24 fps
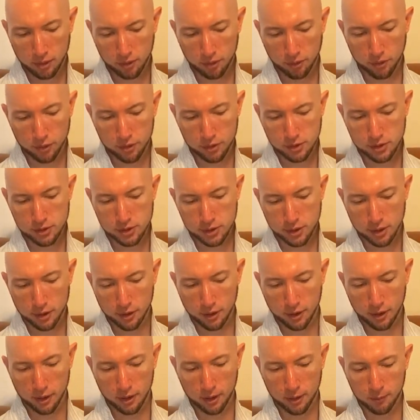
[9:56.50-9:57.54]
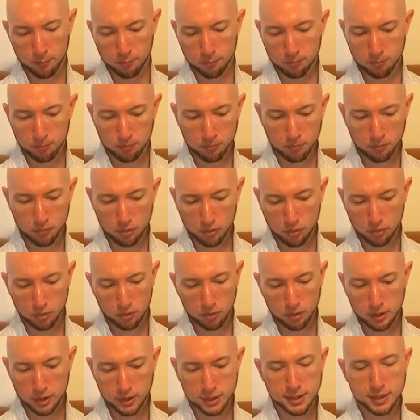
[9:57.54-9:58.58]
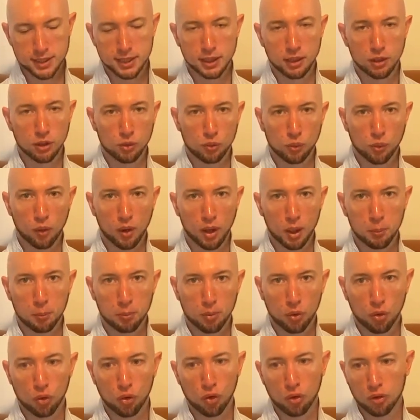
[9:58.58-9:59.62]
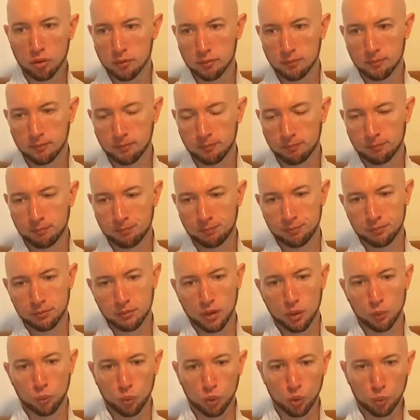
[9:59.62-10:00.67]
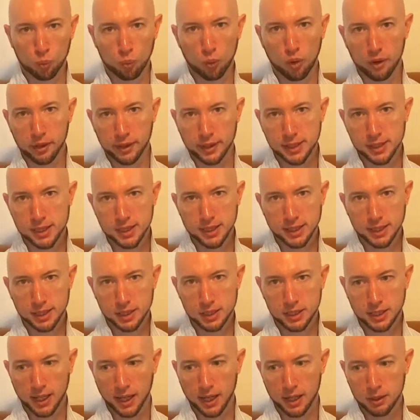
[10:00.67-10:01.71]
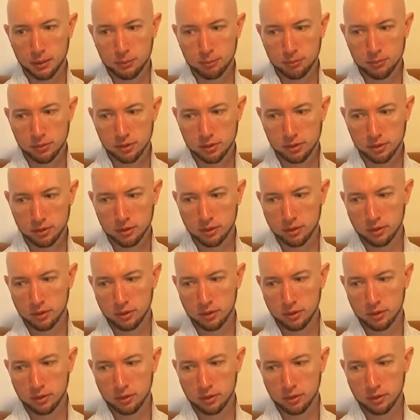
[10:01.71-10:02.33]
that's considered quite poor, won 1 in 6 games,